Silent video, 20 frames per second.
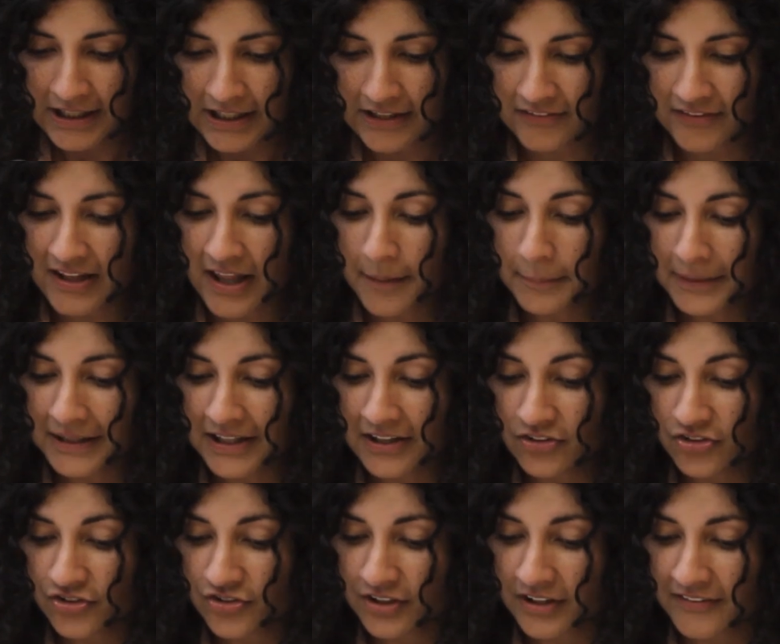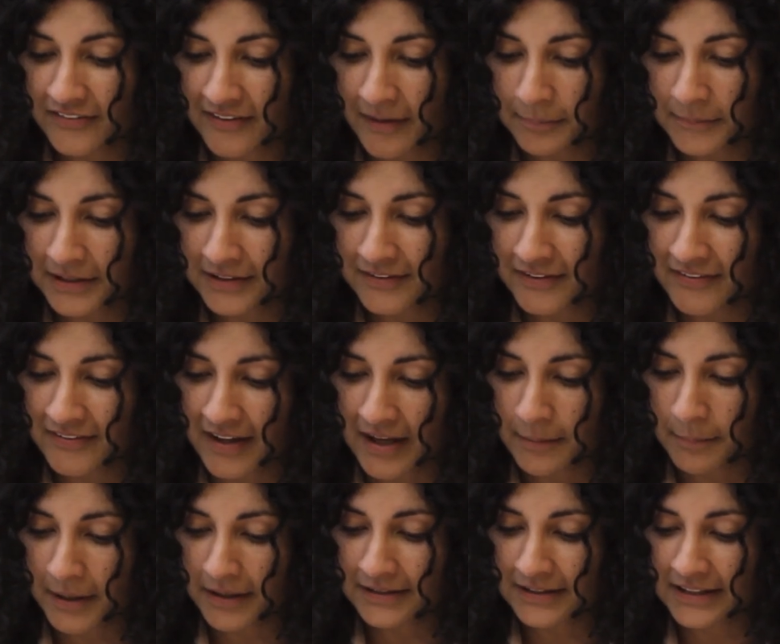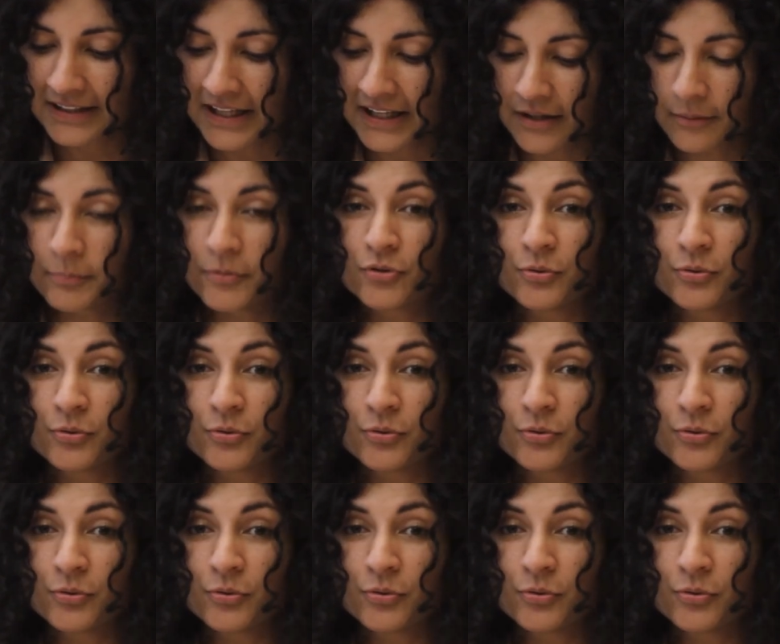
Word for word: Islamic history has something to say about the link